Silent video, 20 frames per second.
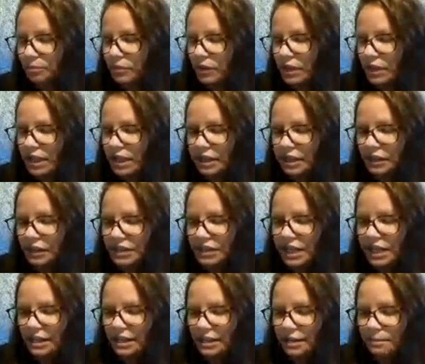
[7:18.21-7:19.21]
the inner
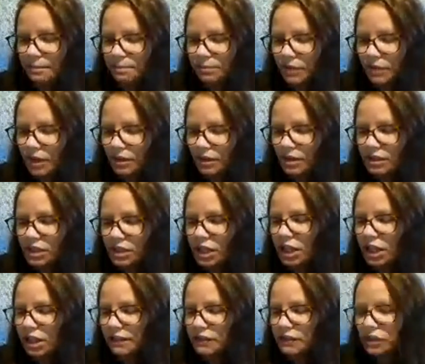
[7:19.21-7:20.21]
sanctum, the
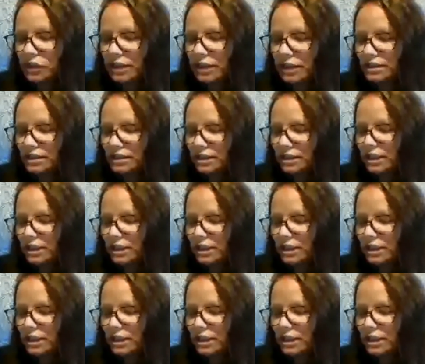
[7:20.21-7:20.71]
circle of trust,